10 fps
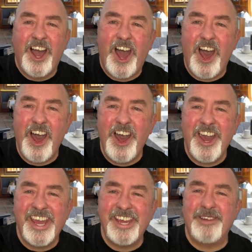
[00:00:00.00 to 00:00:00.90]

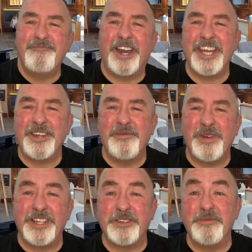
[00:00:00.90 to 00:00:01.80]
Hi, I'm Mike and
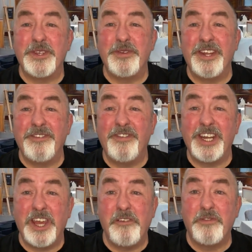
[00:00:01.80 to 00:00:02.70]
welcome to another
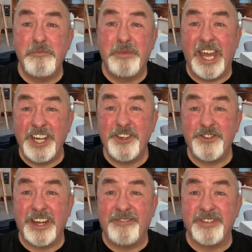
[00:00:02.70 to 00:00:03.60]
video from Mida
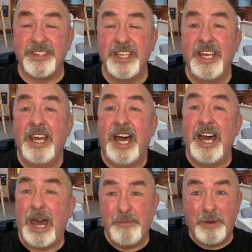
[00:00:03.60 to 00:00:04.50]
Travel.
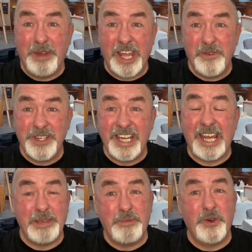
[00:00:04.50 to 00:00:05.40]
I'm on my own
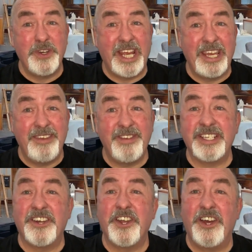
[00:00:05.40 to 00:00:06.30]
today, poor Dave, he's
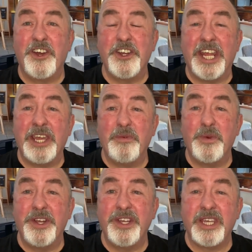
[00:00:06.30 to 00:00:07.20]
got a hard day at
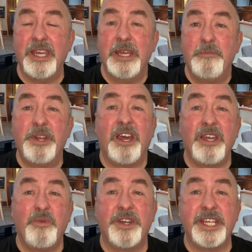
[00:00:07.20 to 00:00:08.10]
work, but I
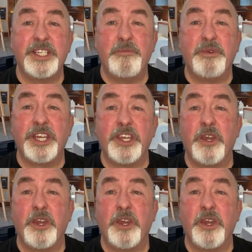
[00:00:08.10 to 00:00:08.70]
wanted to bring